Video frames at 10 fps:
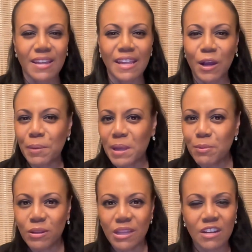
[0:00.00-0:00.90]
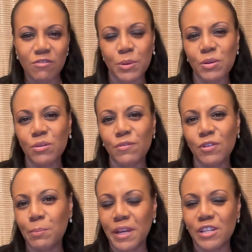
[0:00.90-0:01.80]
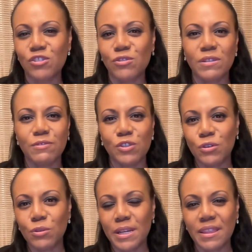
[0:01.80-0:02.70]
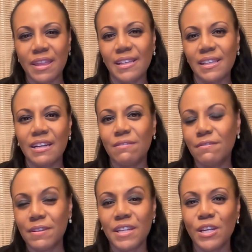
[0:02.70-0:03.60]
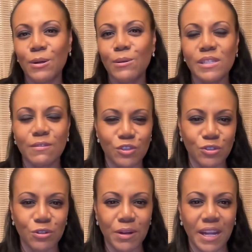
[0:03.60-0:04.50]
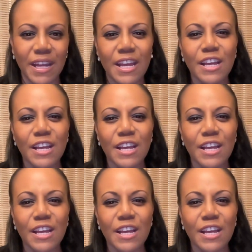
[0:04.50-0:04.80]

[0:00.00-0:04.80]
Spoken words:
Now, people love beautiful pictures of jewelry, they love videos of jewelry.